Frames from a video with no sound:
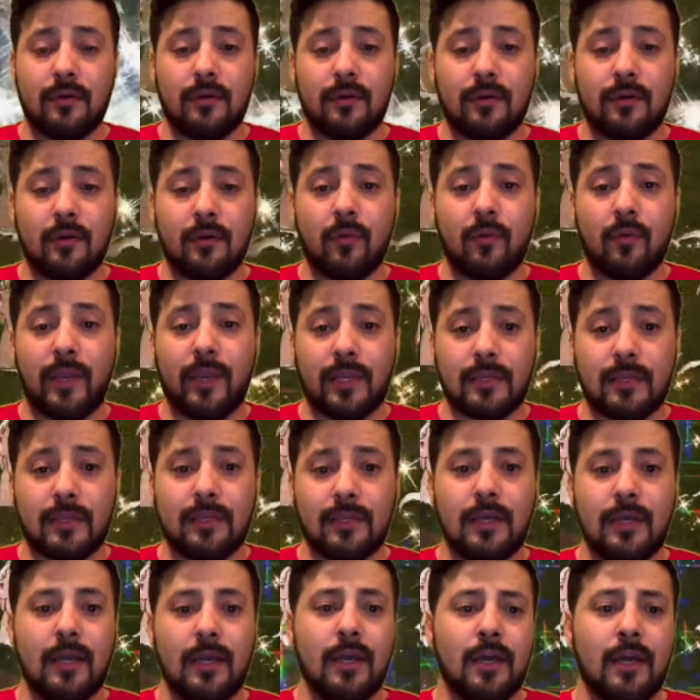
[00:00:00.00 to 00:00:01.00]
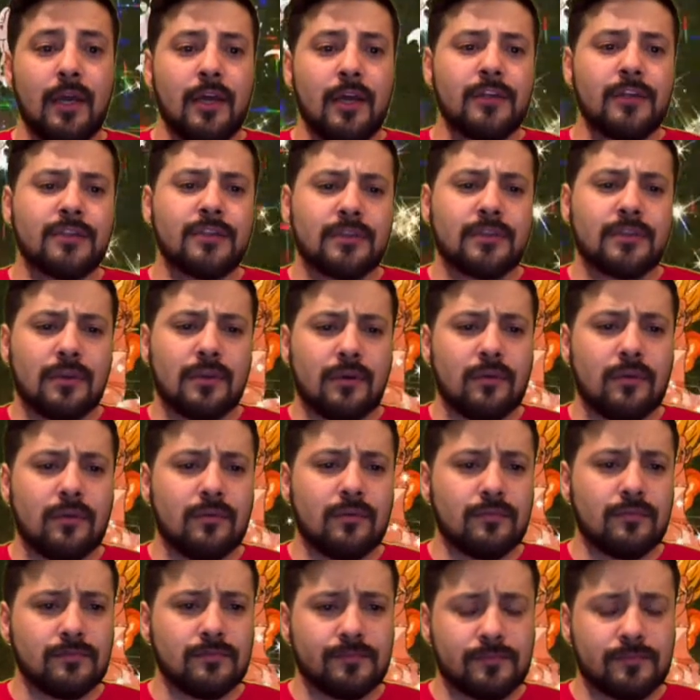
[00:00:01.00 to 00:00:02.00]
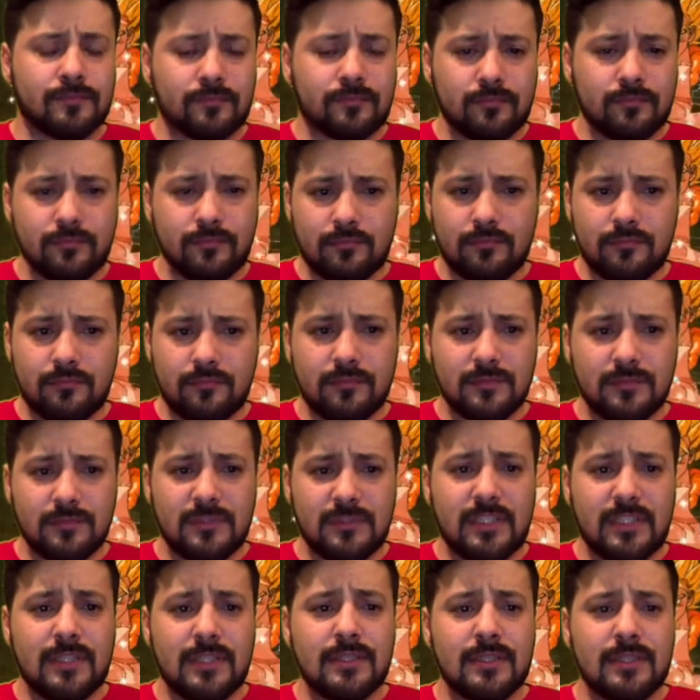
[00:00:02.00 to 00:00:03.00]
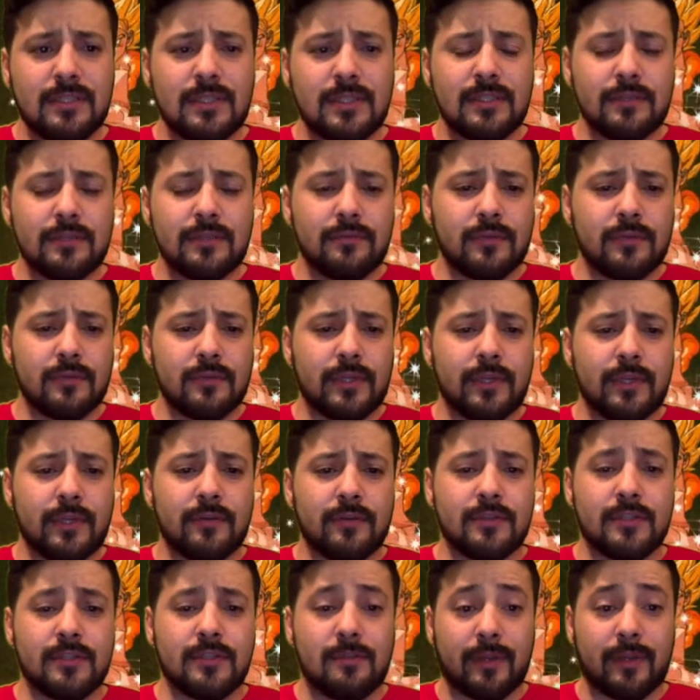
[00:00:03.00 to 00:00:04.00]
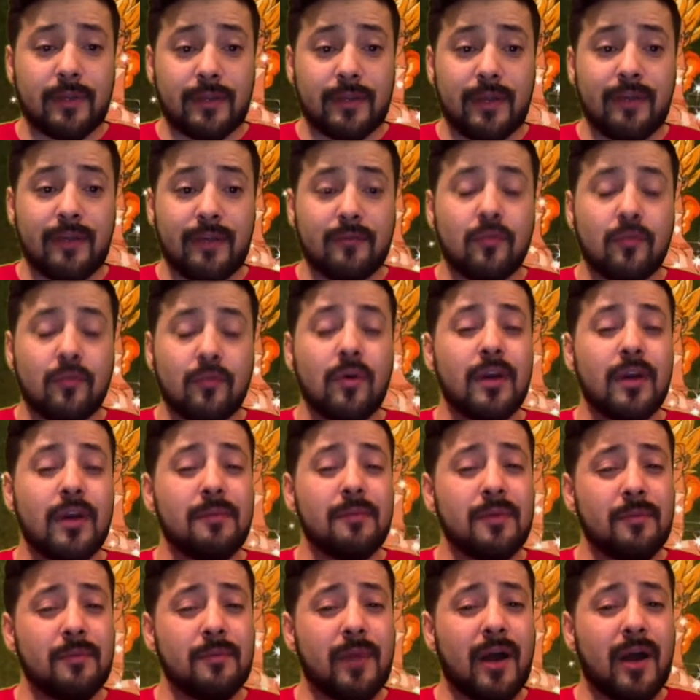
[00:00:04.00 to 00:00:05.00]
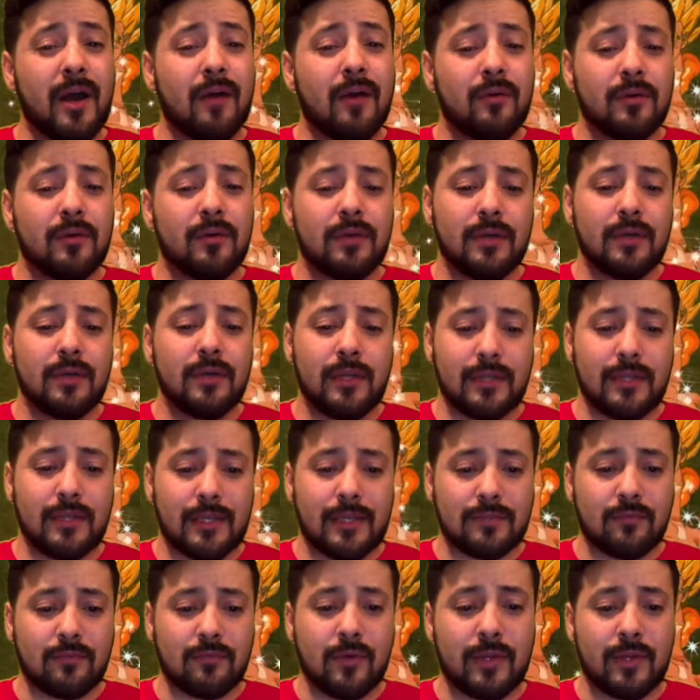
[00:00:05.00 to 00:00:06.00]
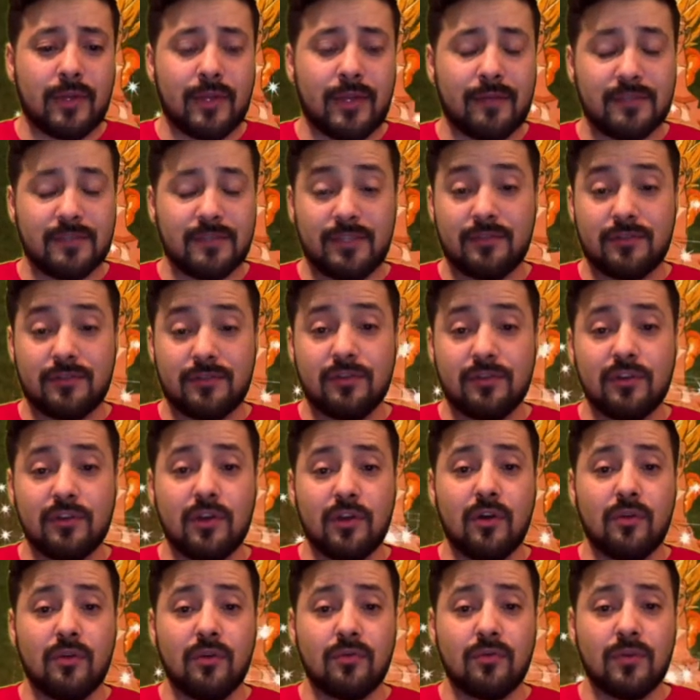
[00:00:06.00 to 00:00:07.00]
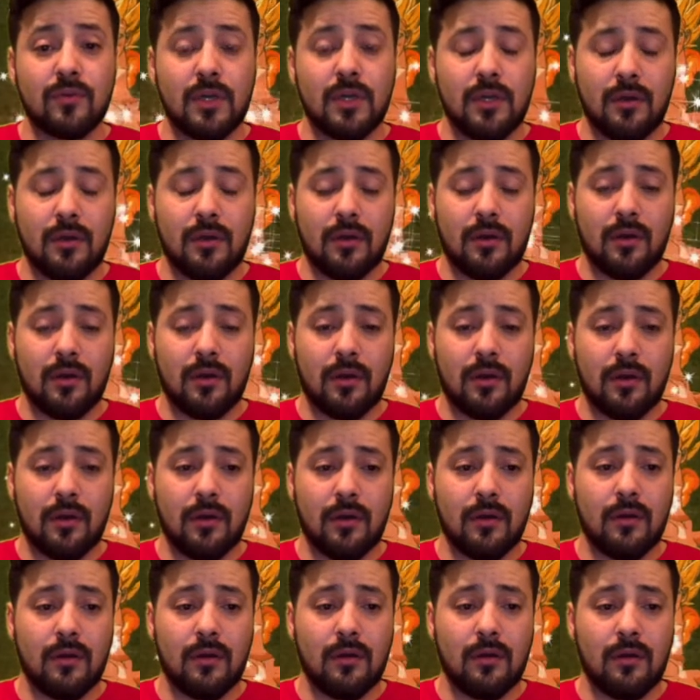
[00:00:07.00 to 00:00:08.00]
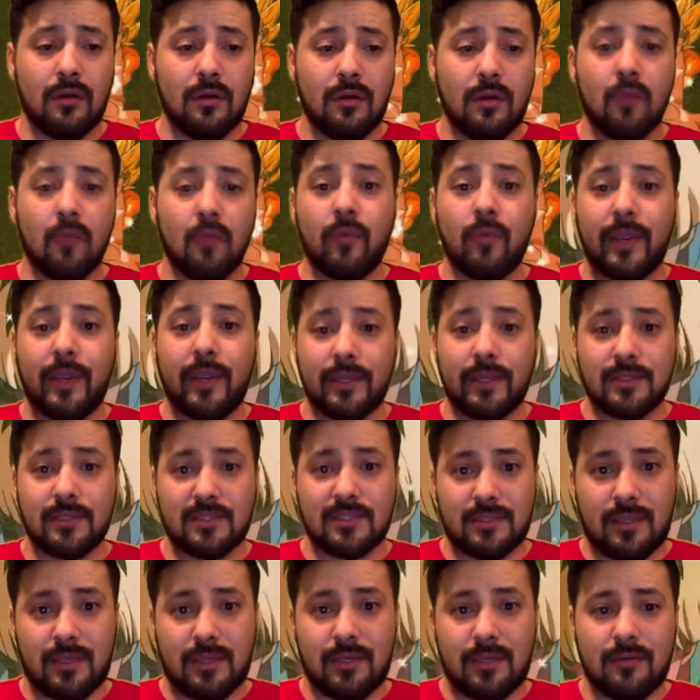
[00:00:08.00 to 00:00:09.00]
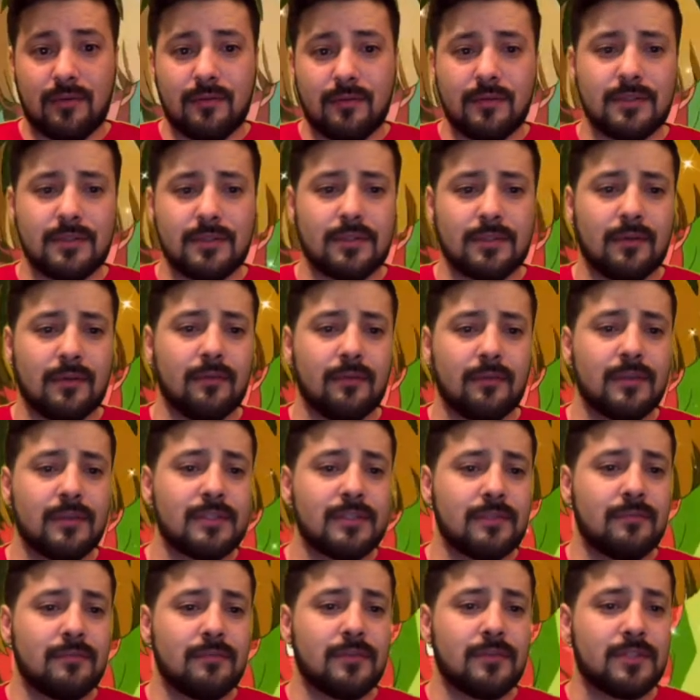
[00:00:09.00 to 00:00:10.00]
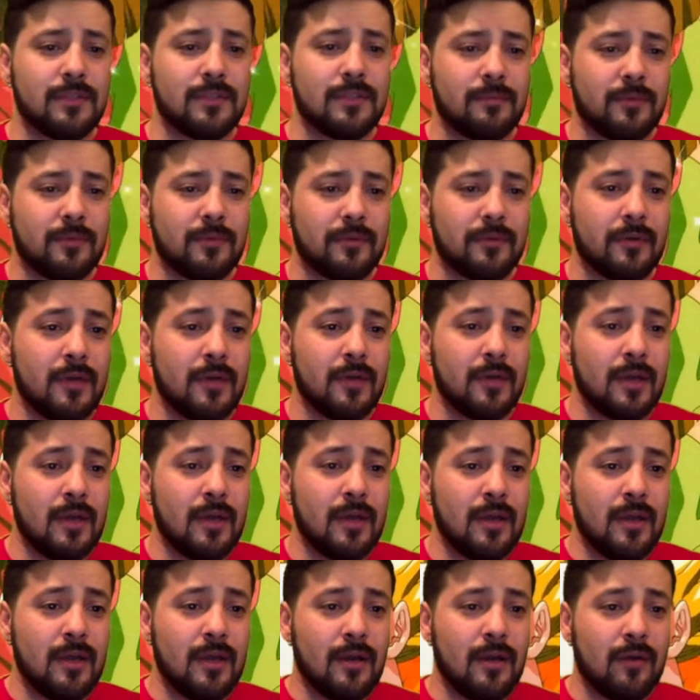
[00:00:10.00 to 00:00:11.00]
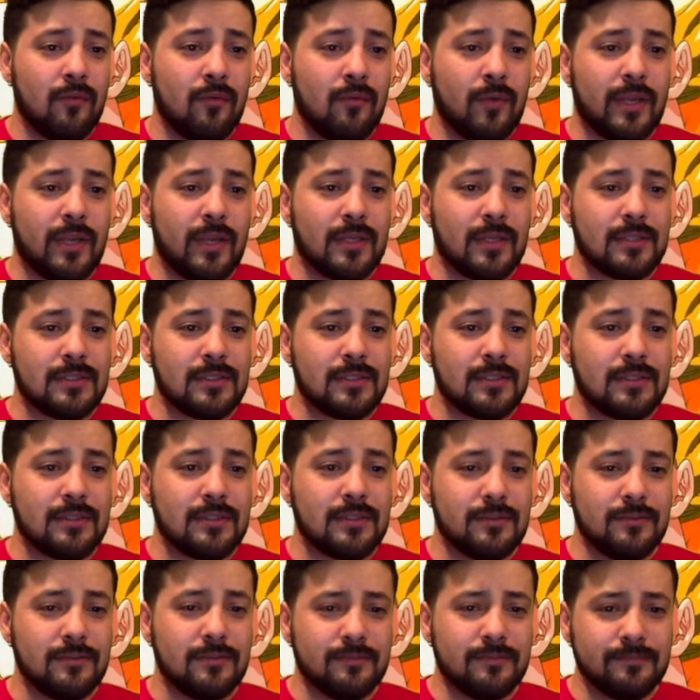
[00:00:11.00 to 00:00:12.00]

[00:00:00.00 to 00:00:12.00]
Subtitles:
awaken. So these new leaders seem like they have quite a bit of power, and that's why they have such a low awakened state. So let's see what Jun Inba awakens into.